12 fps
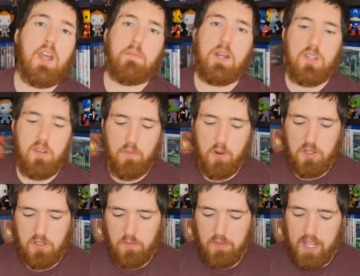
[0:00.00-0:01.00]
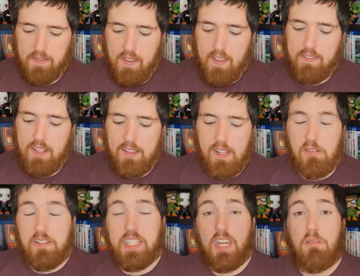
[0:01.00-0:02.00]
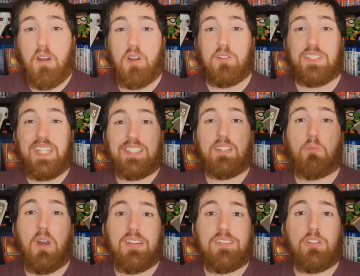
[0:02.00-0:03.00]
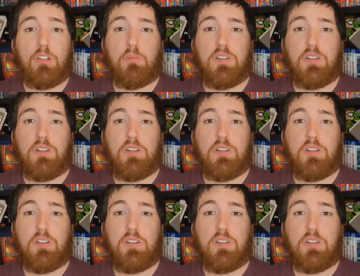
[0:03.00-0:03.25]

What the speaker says: how much I've watched of that. Then there is Heroes, Season 1 and 2,